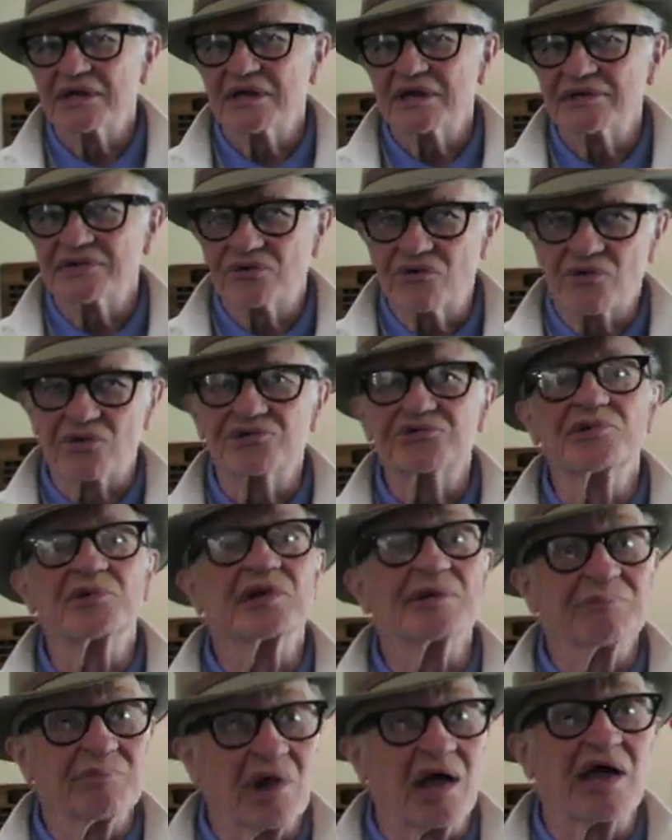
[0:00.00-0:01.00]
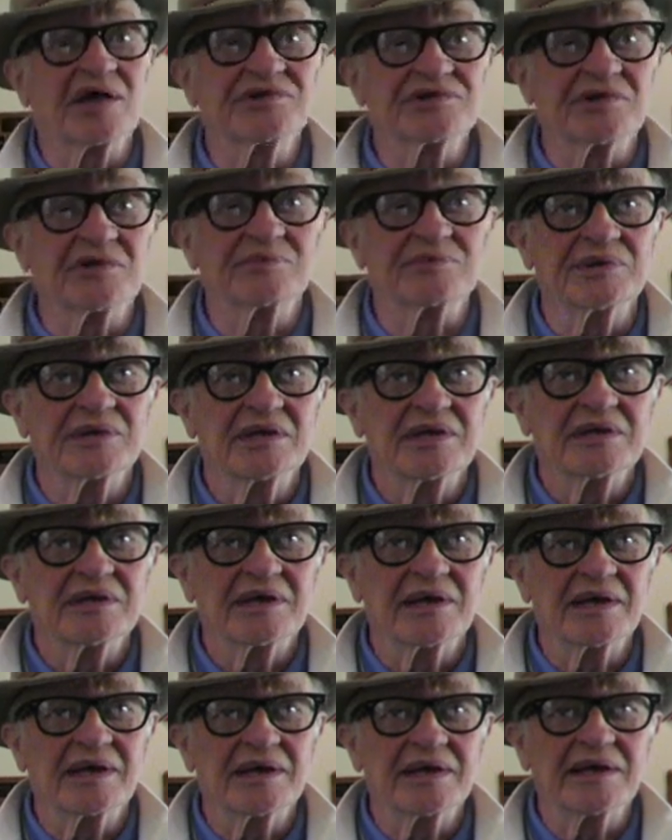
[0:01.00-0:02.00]
the course really blossomed.
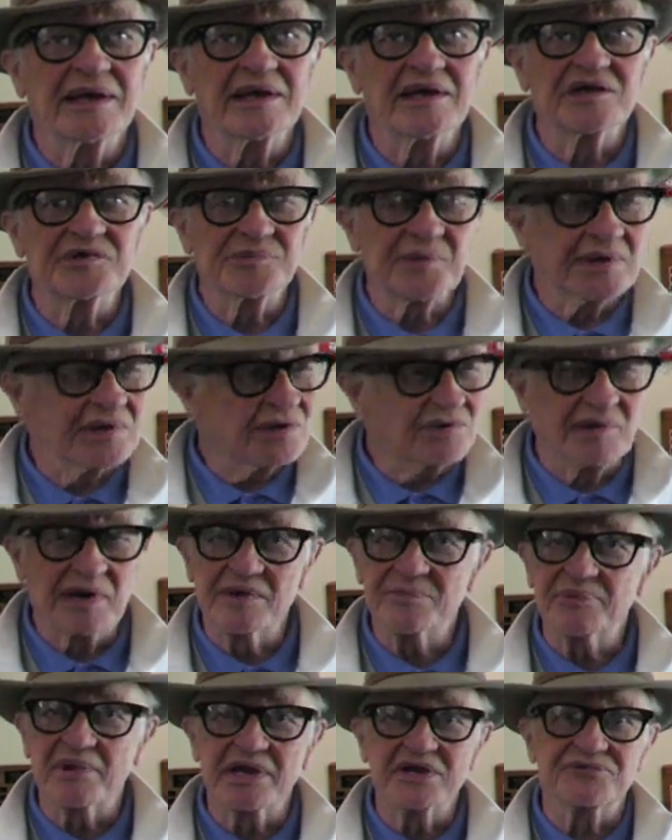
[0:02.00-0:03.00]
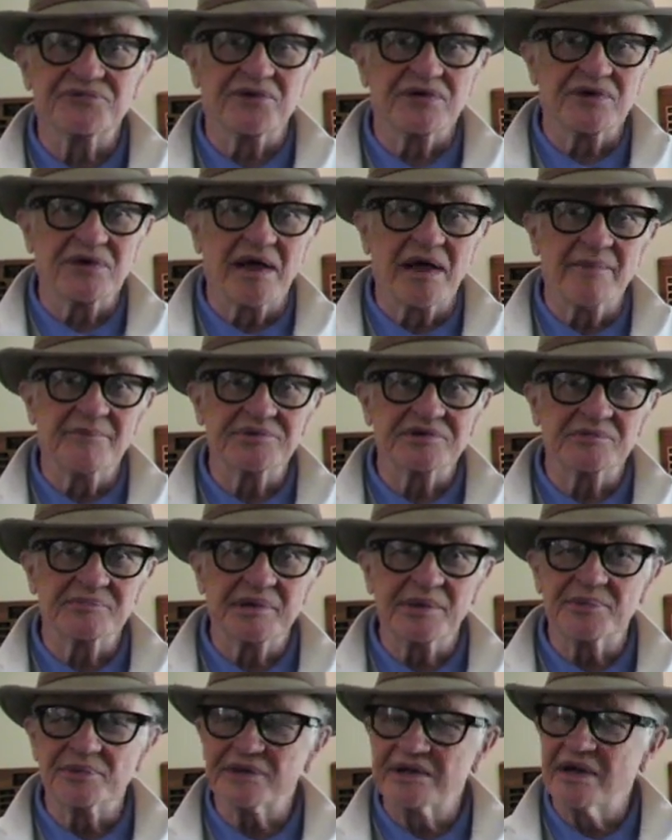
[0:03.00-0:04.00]
And it's been a great place for alums
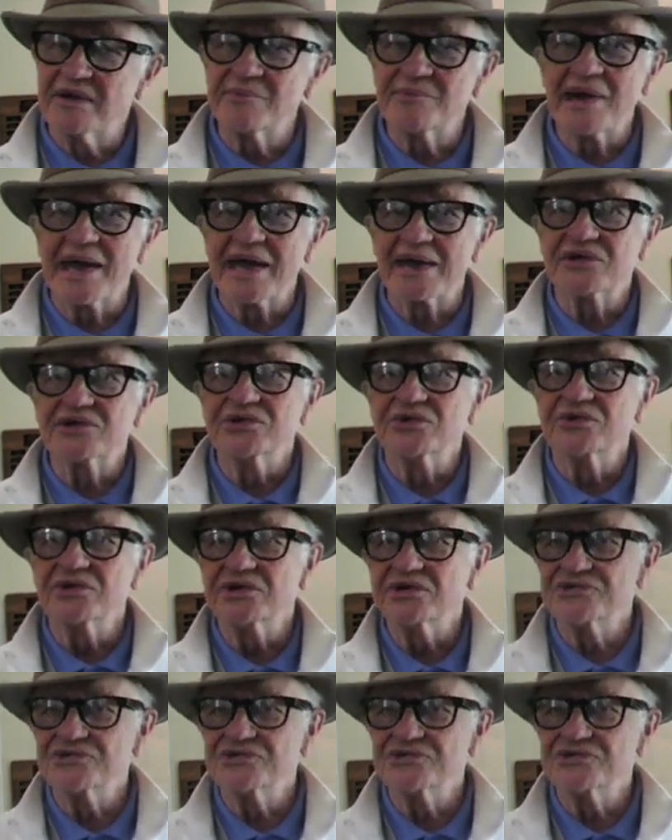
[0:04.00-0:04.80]
and people to come back to and